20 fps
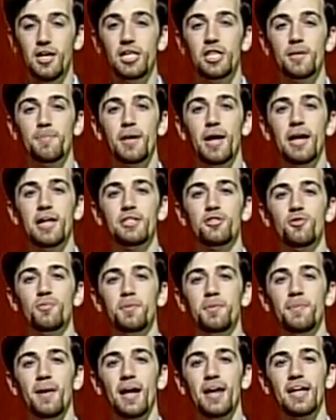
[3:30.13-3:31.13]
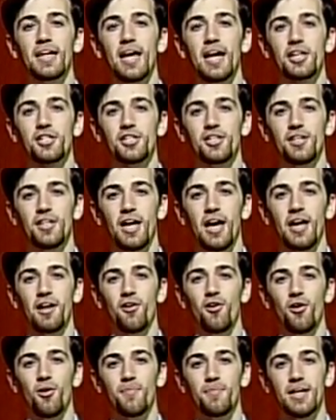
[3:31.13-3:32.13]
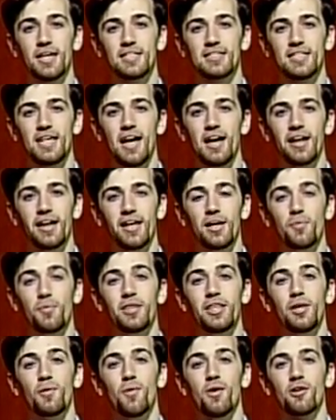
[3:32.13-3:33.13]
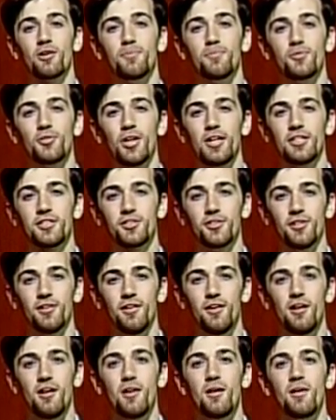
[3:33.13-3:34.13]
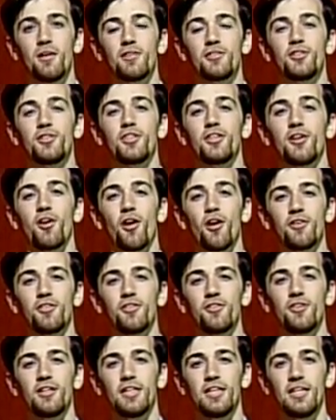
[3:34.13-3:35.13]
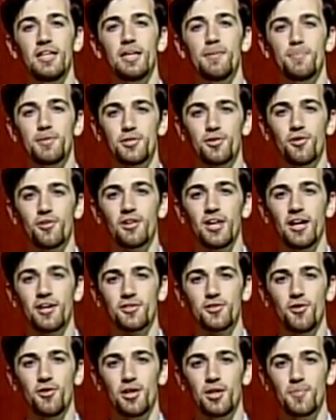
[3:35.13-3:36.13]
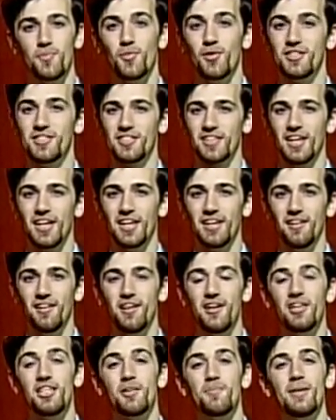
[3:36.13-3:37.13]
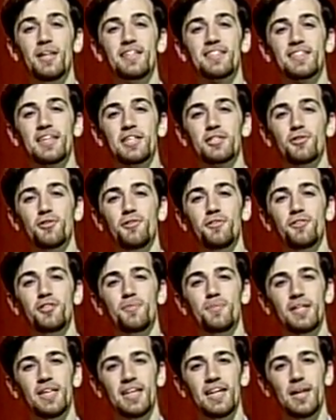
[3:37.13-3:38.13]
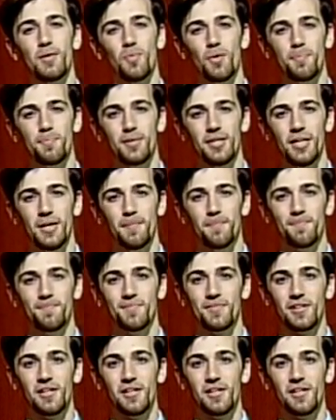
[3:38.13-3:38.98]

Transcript: The Pirates will be back in action at home next Saturday when they welcome Drexel to the Arthur E. Imperator Auditorium once again. The meet is scheduled to begin at 1 p.m.